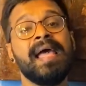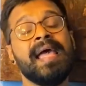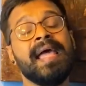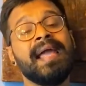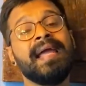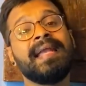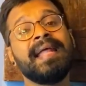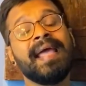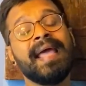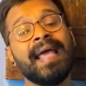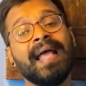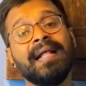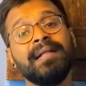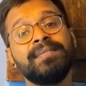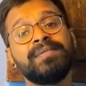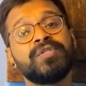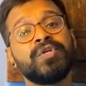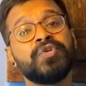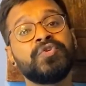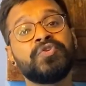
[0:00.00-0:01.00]
It
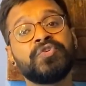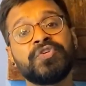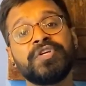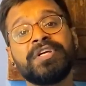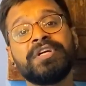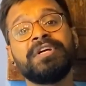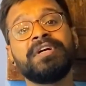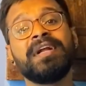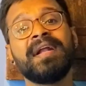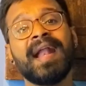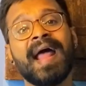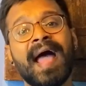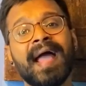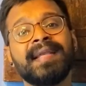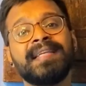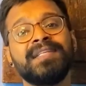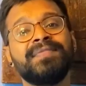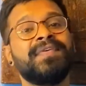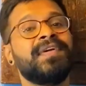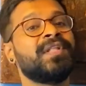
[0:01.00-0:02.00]
helps to trigger and
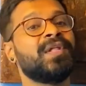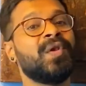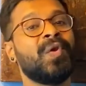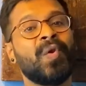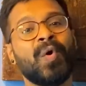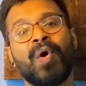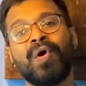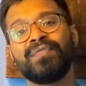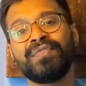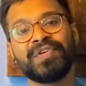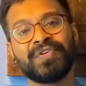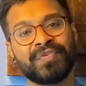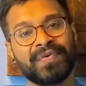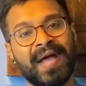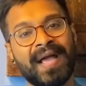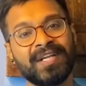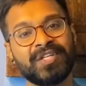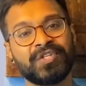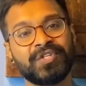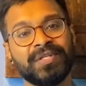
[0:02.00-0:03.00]
activate the law of
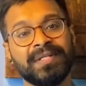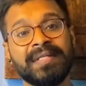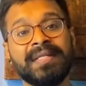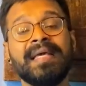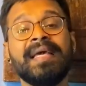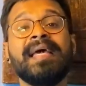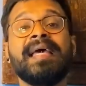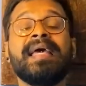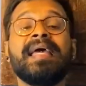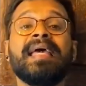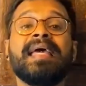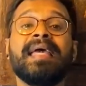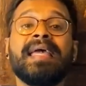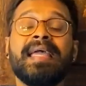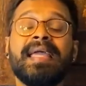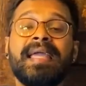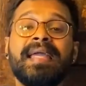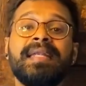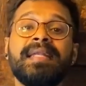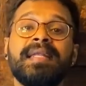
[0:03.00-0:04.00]
attraction.
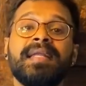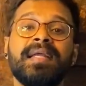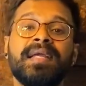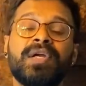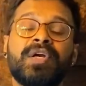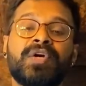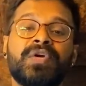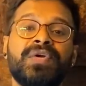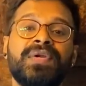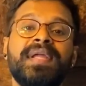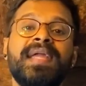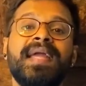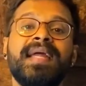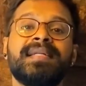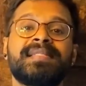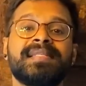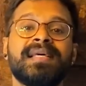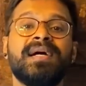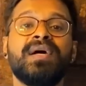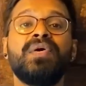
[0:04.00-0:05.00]
It
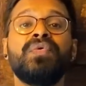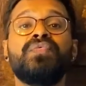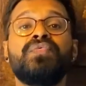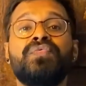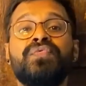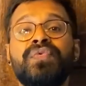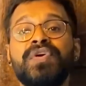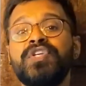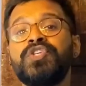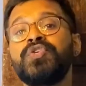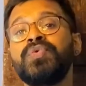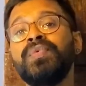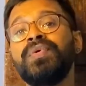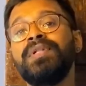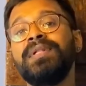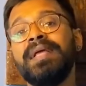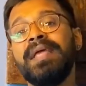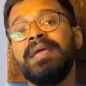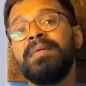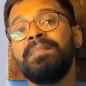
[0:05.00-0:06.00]
creates a
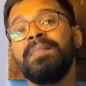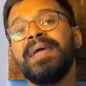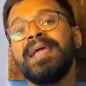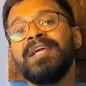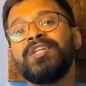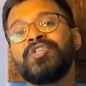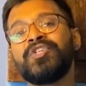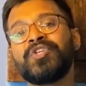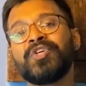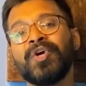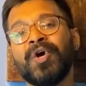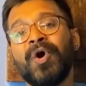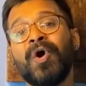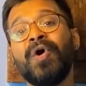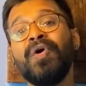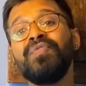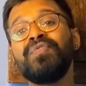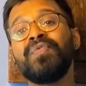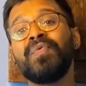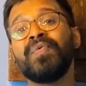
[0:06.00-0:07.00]
visual image
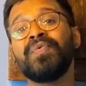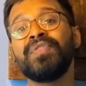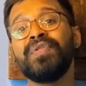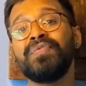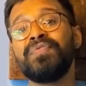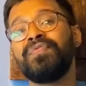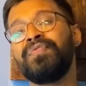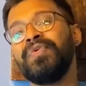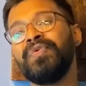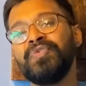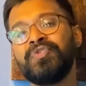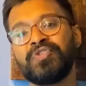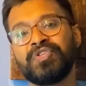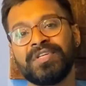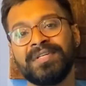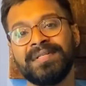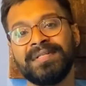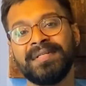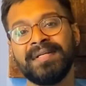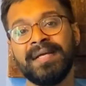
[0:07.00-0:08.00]
of the
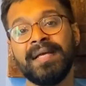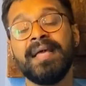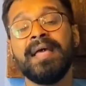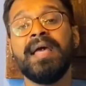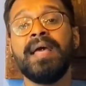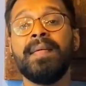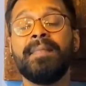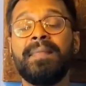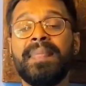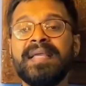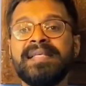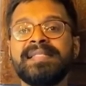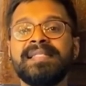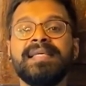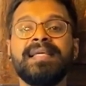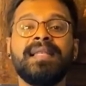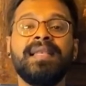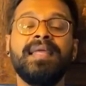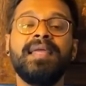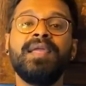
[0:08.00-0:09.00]
future.
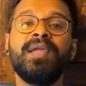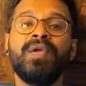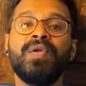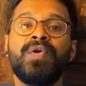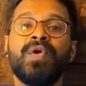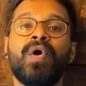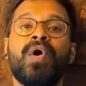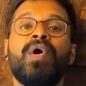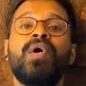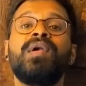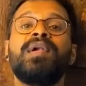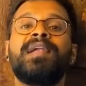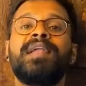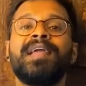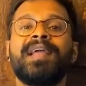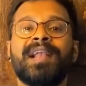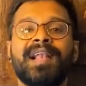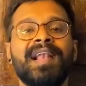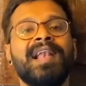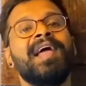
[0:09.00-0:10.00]
Basically, you're
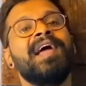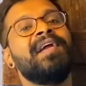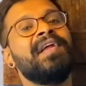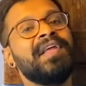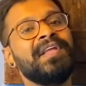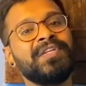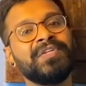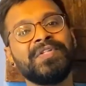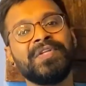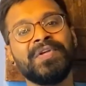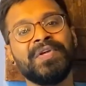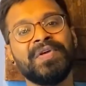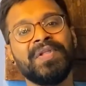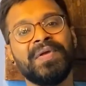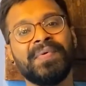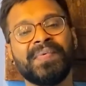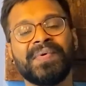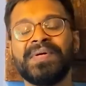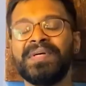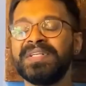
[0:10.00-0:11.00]
declaring to the
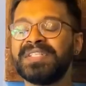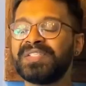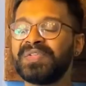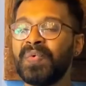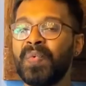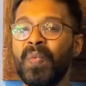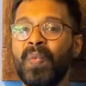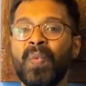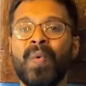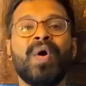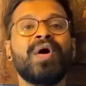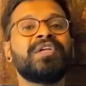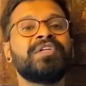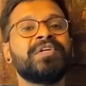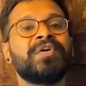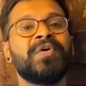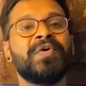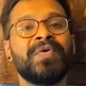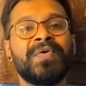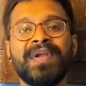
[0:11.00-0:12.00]
universe
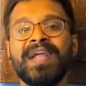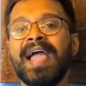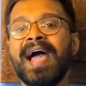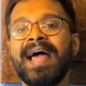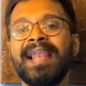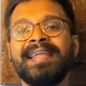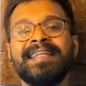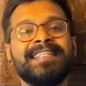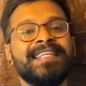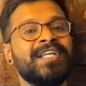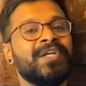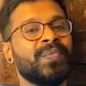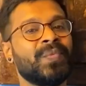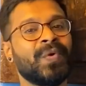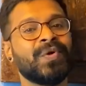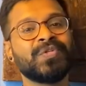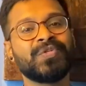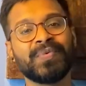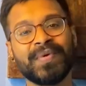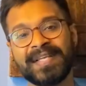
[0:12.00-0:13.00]
what reality you
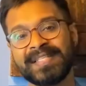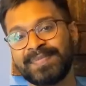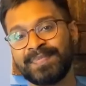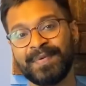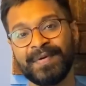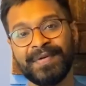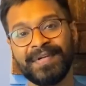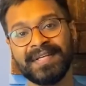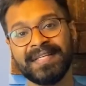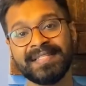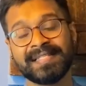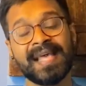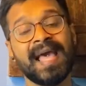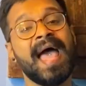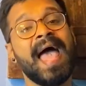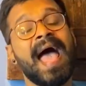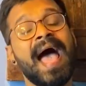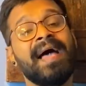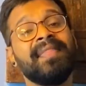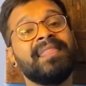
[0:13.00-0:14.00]
want to experience.
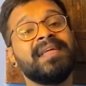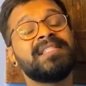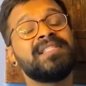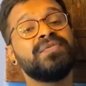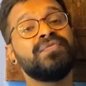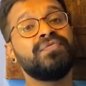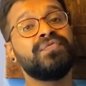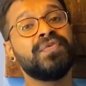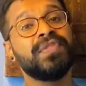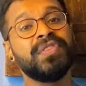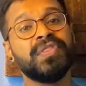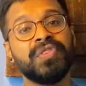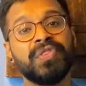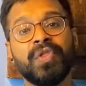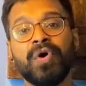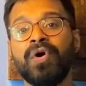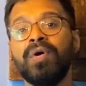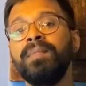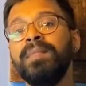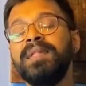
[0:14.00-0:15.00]
And that's a
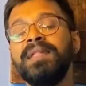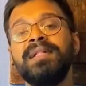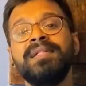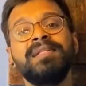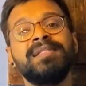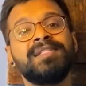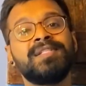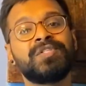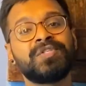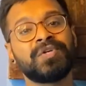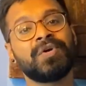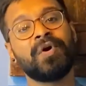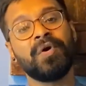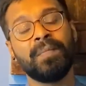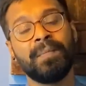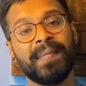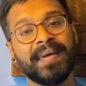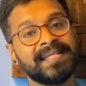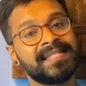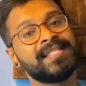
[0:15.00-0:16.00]
phenomenal,
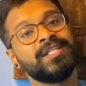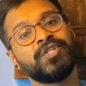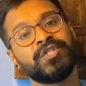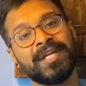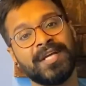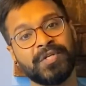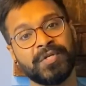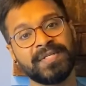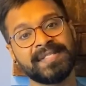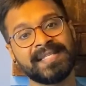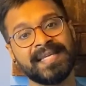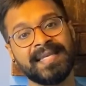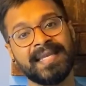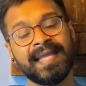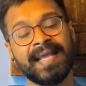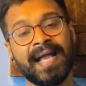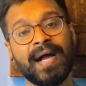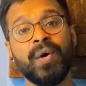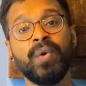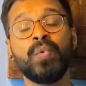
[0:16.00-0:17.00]
strong message that you're
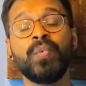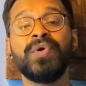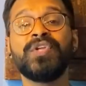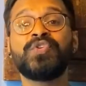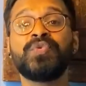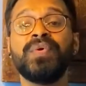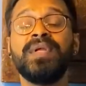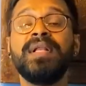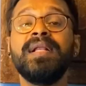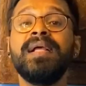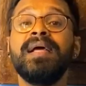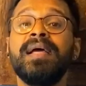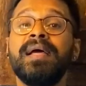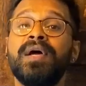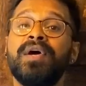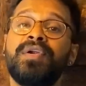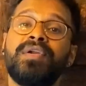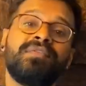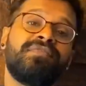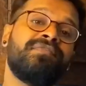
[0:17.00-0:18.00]
sending out, which will
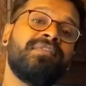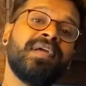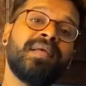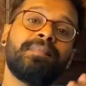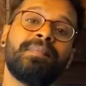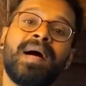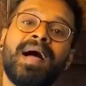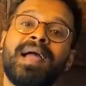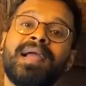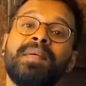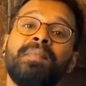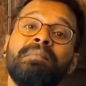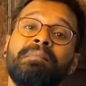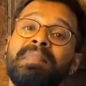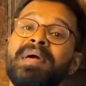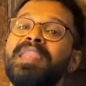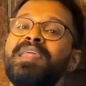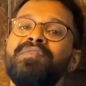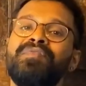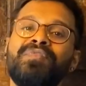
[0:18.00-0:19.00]
reflect back
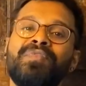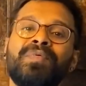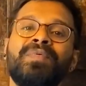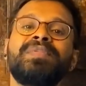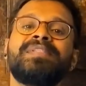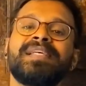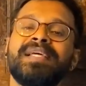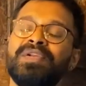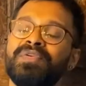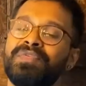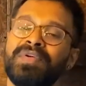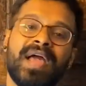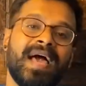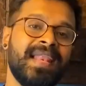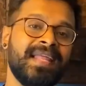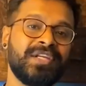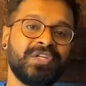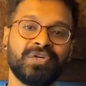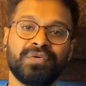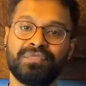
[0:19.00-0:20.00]
many folds in
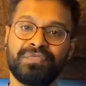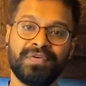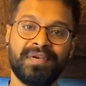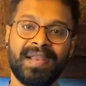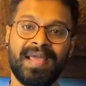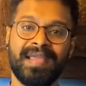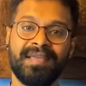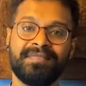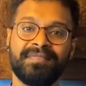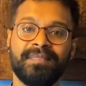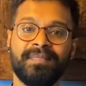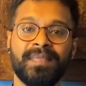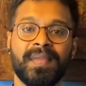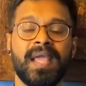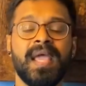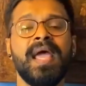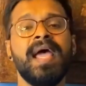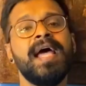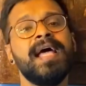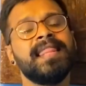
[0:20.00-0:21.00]
reality of your life.
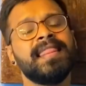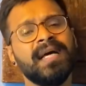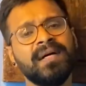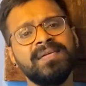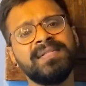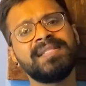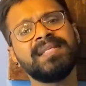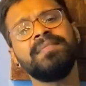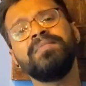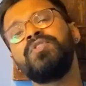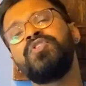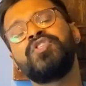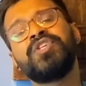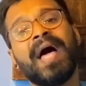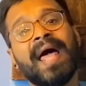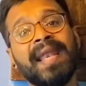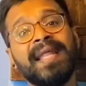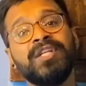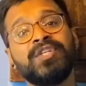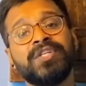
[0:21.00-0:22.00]
Now, some
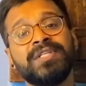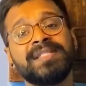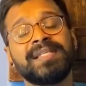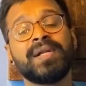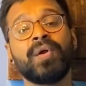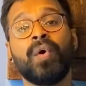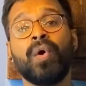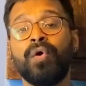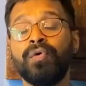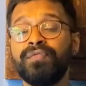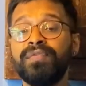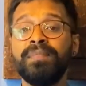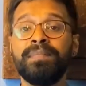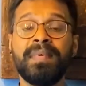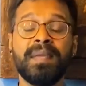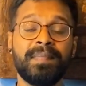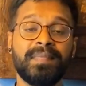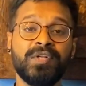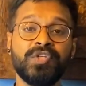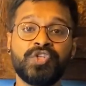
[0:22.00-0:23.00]
challenges that often
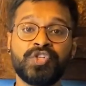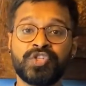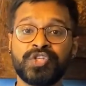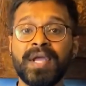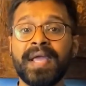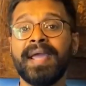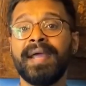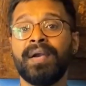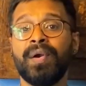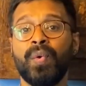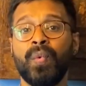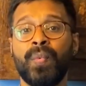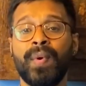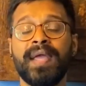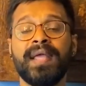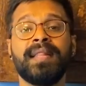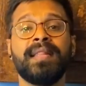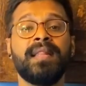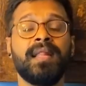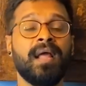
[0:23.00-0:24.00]
people share
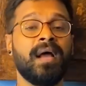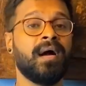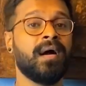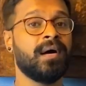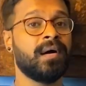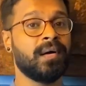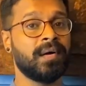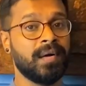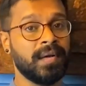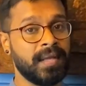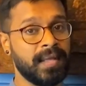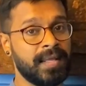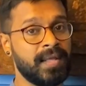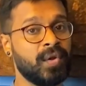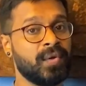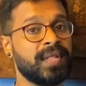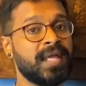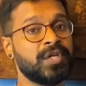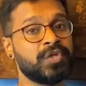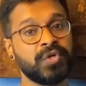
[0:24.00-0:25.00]
when
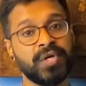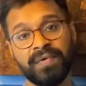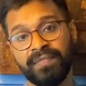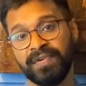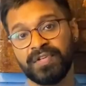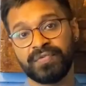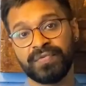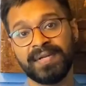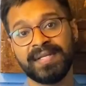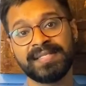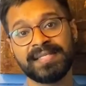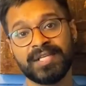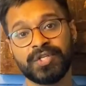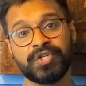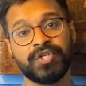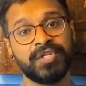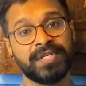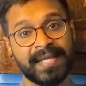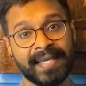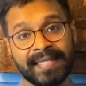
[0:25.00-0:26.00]
they're doing
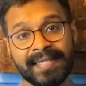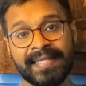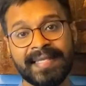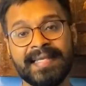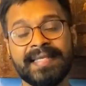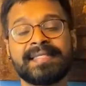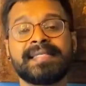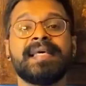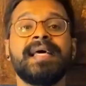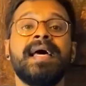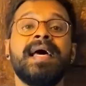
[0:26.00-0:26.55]
visualization techniques.